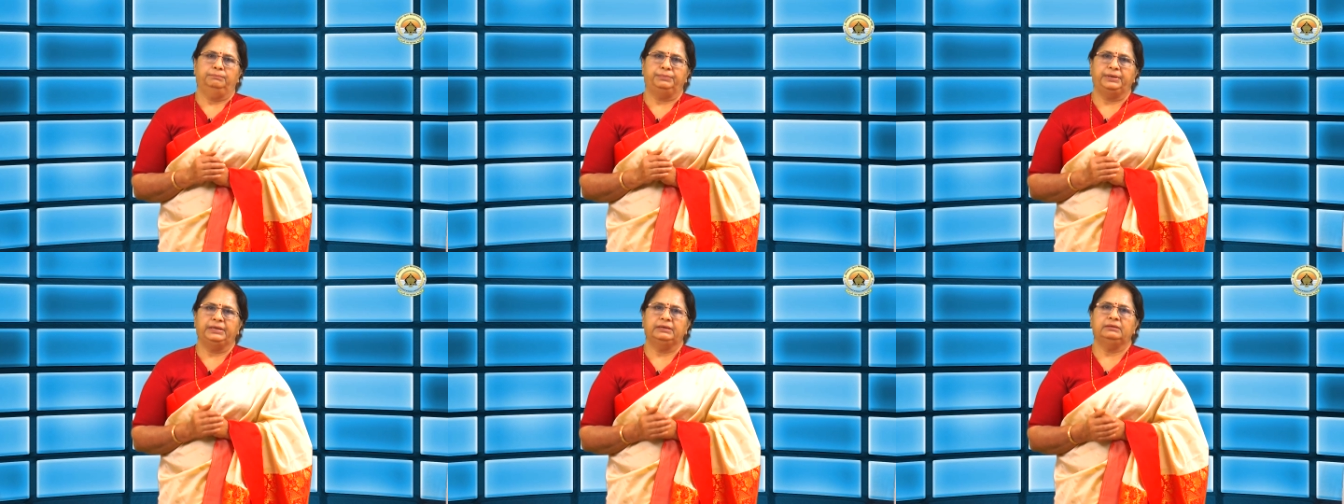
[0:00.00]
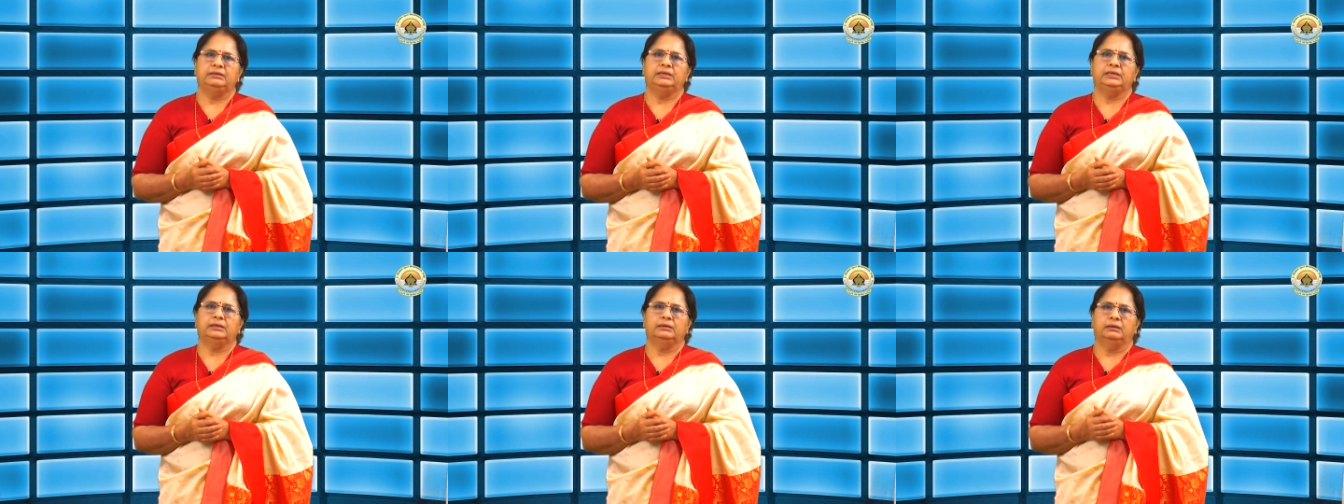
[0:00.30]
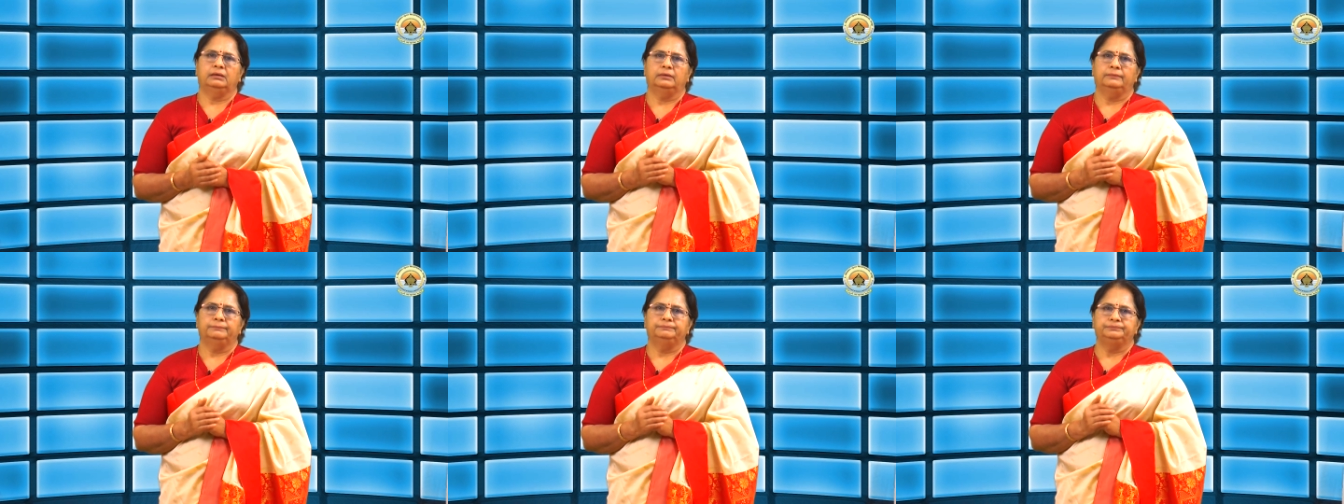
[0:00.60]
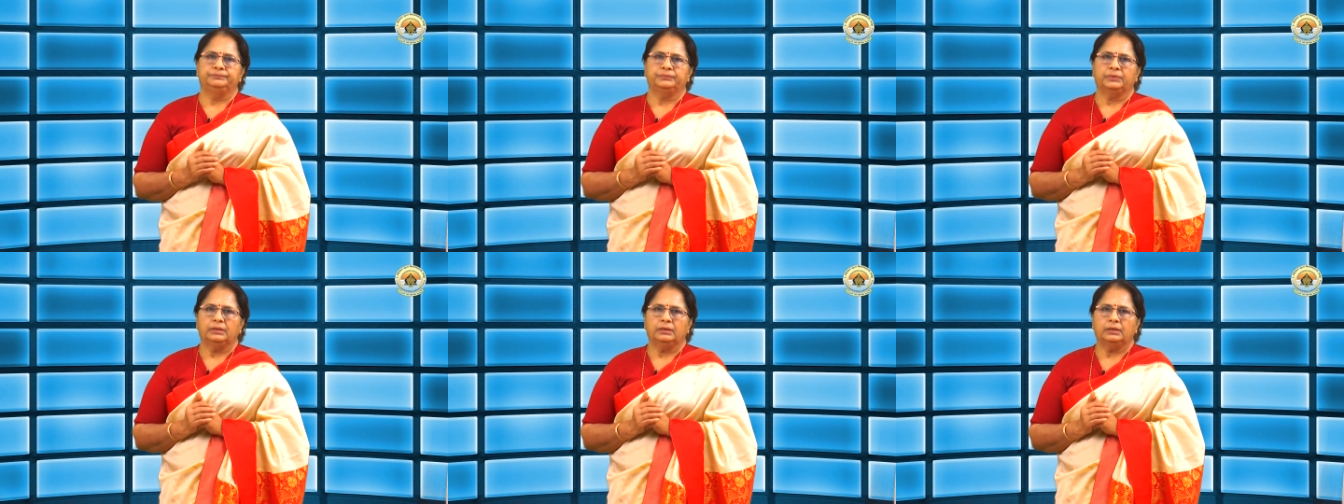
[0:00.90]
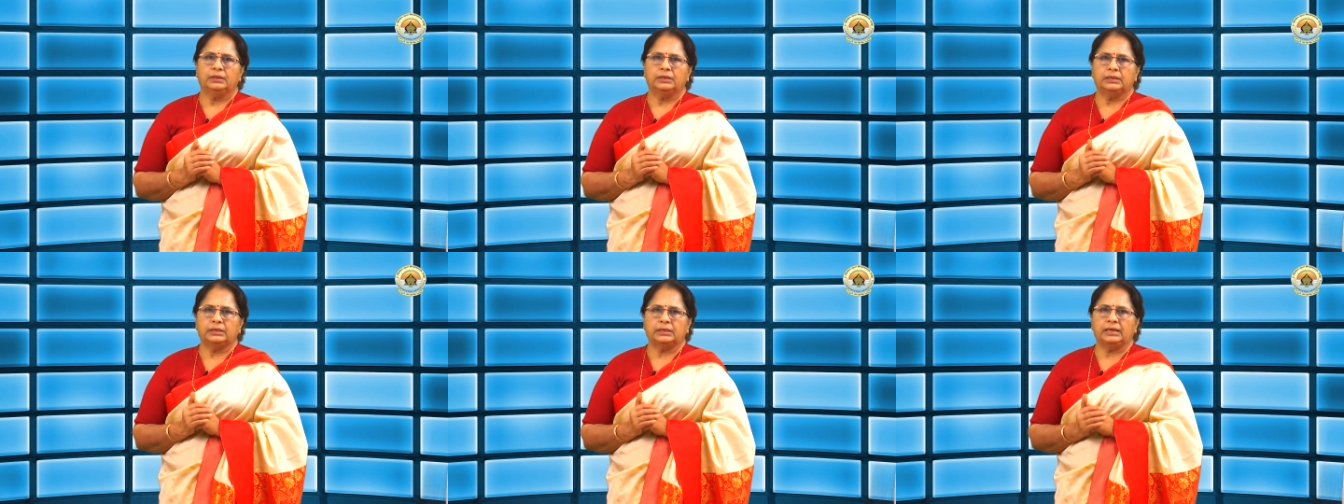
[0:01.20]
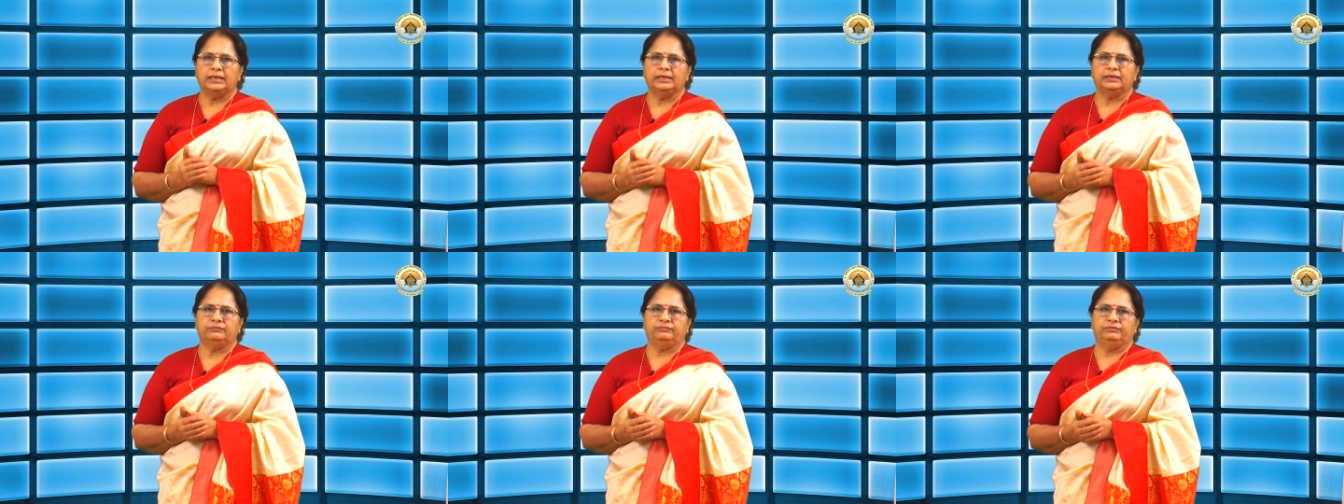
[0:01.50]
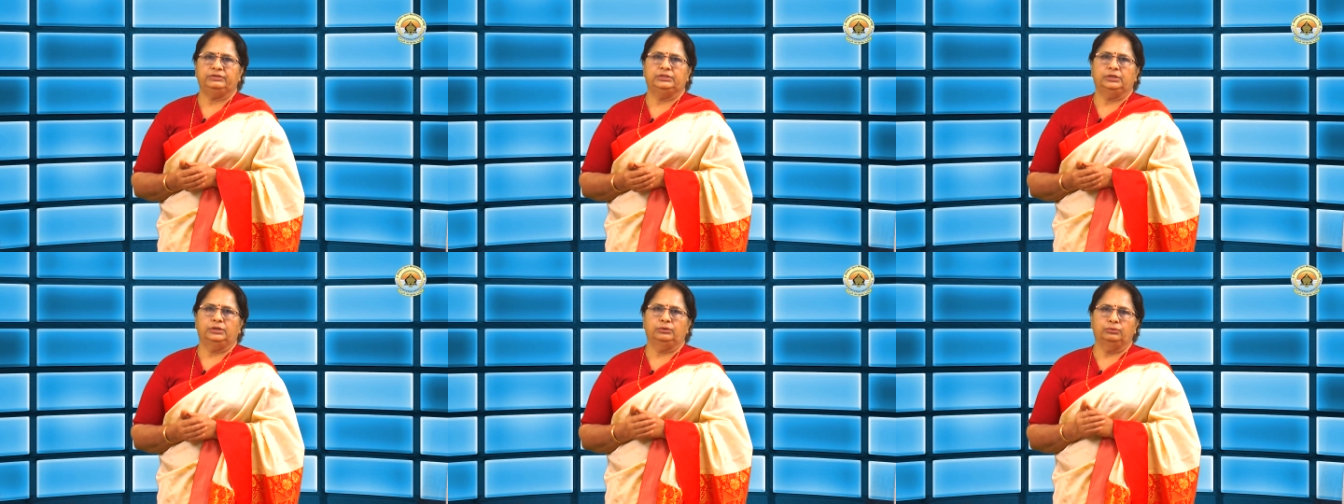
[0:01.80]
pairing a click
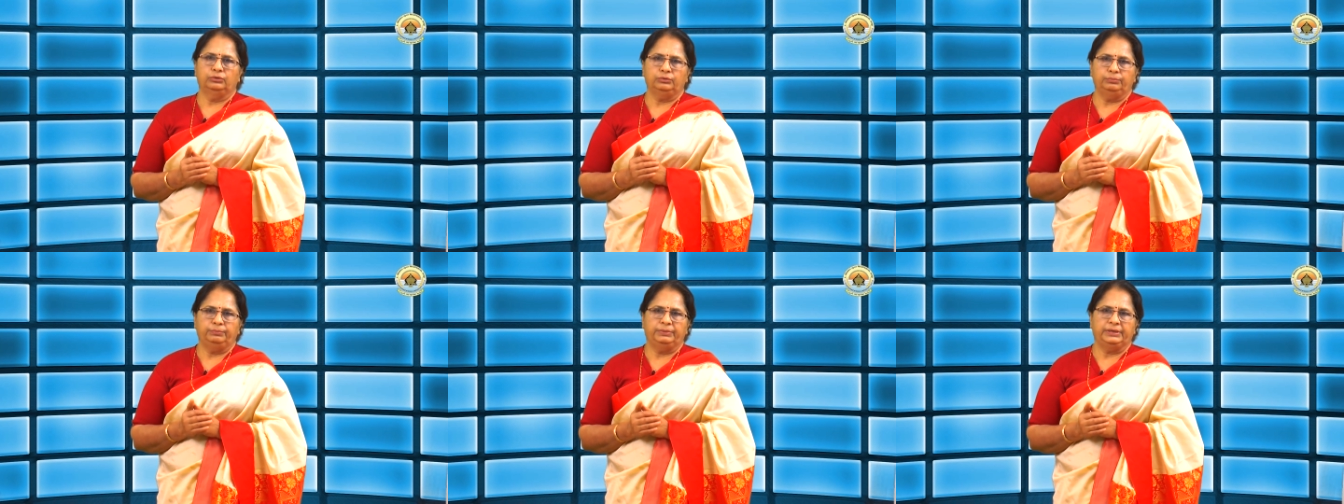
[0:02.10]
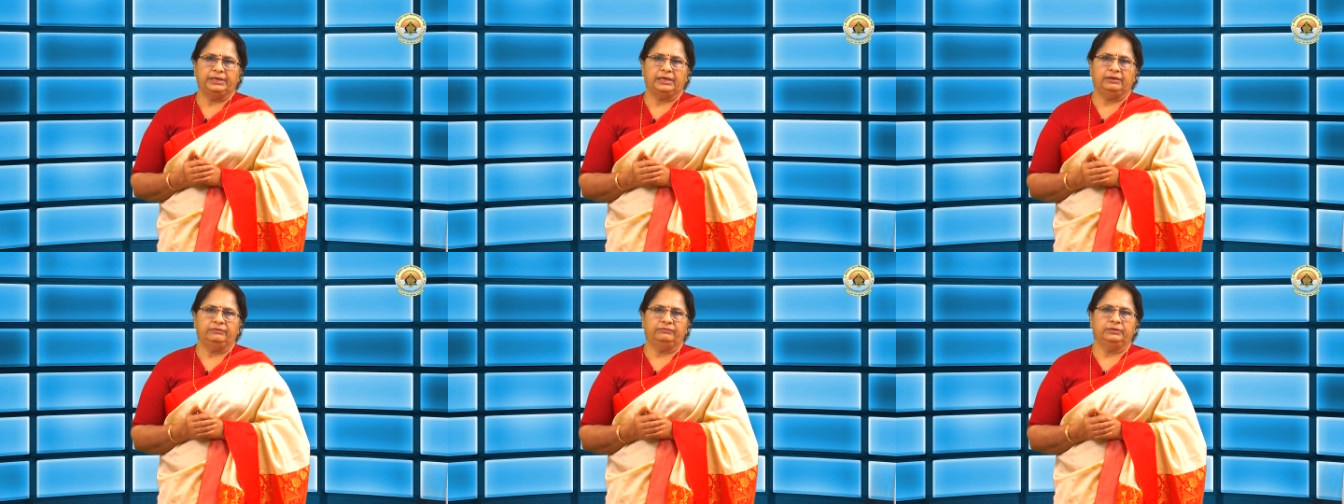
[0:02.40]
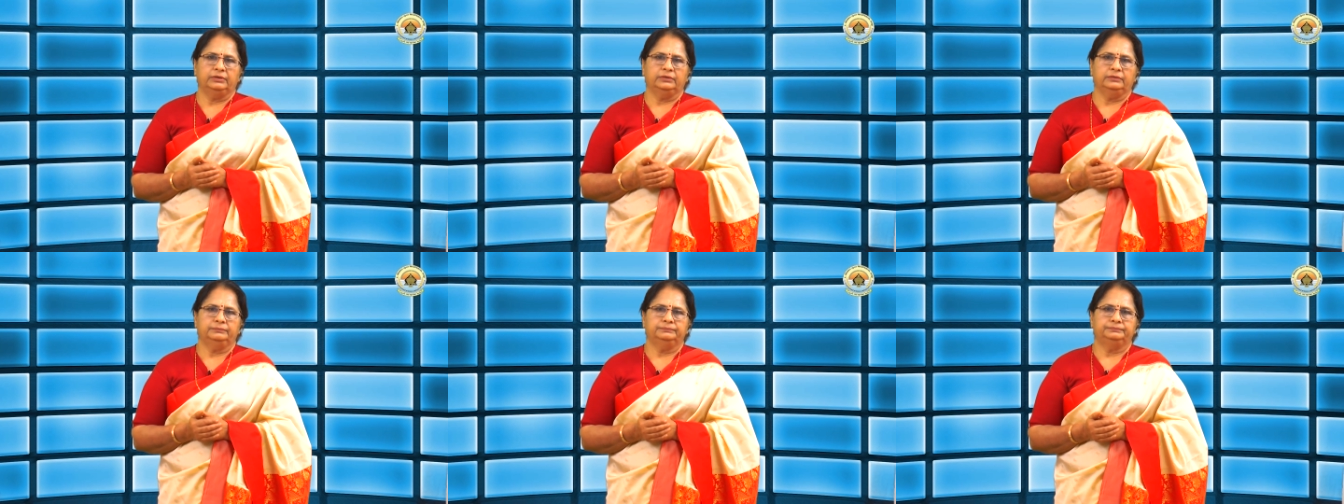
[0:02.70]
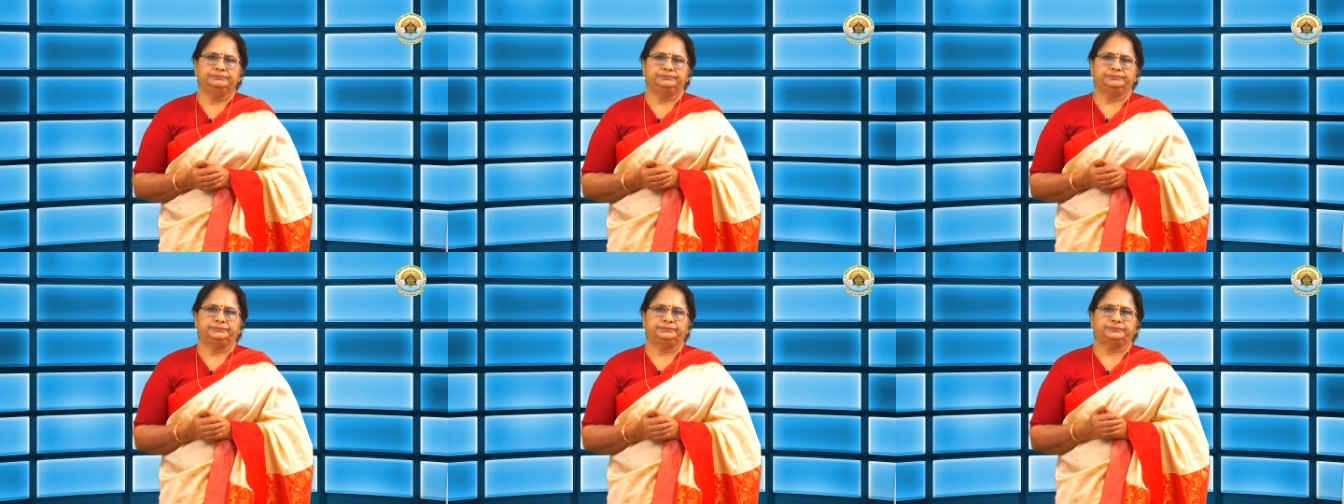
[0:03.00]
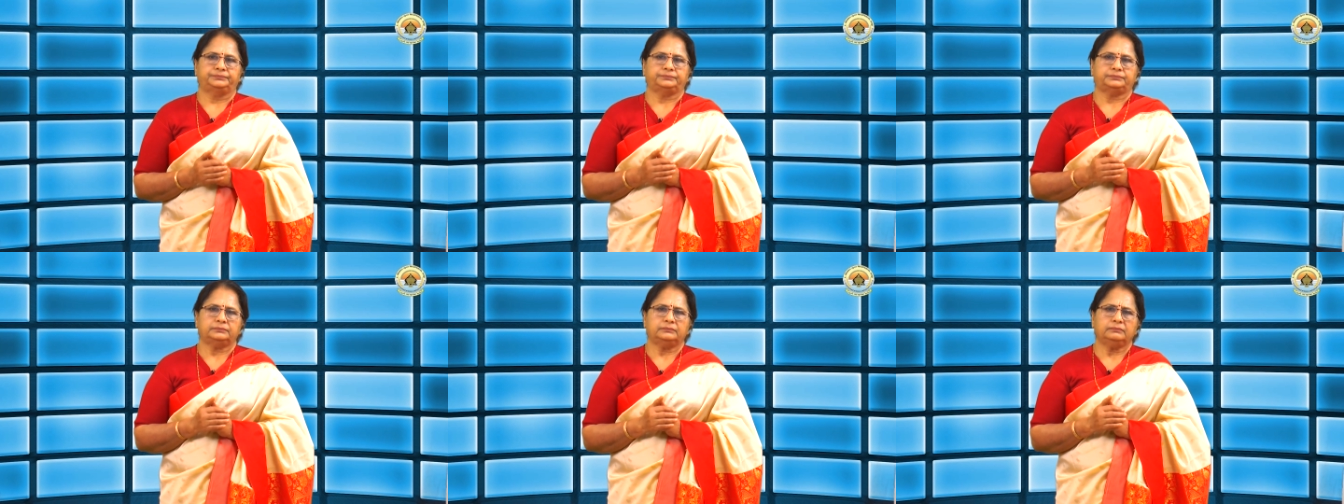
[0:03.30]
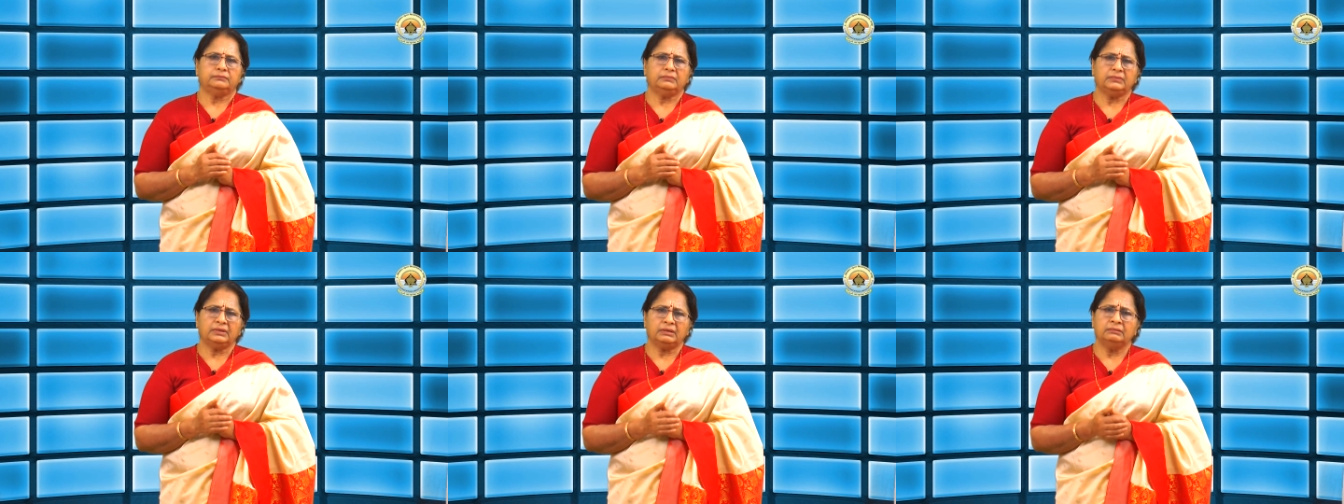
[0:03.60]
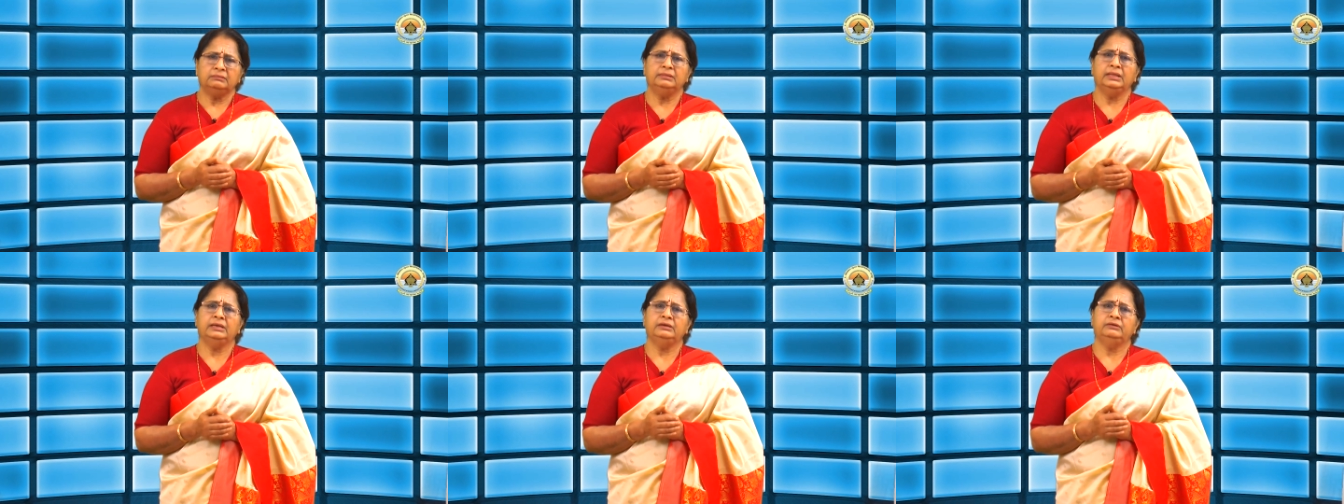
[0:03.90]
with a good behavior,
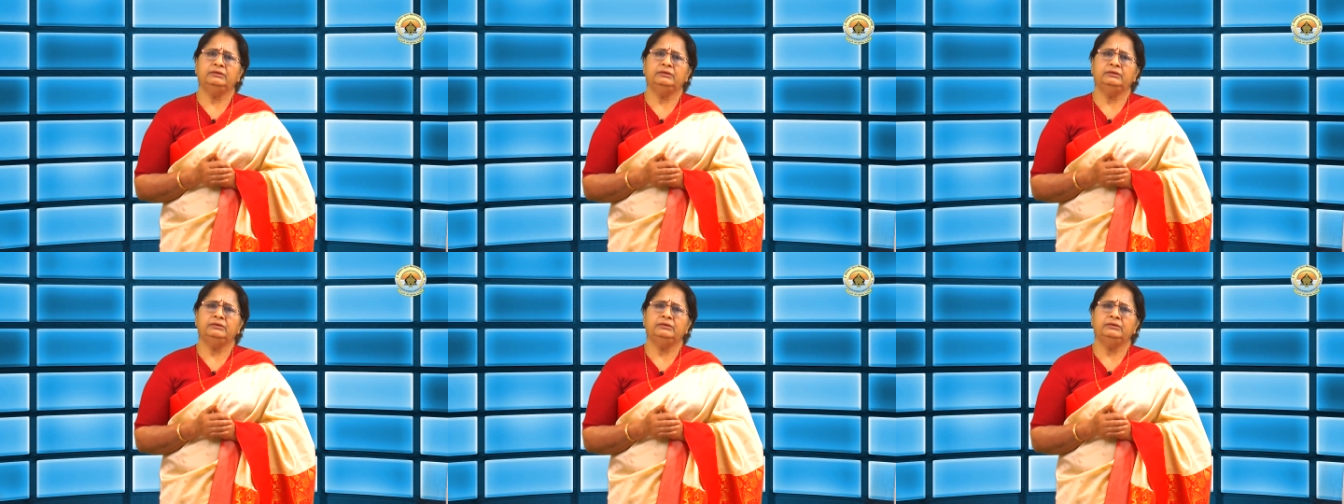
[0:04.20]
then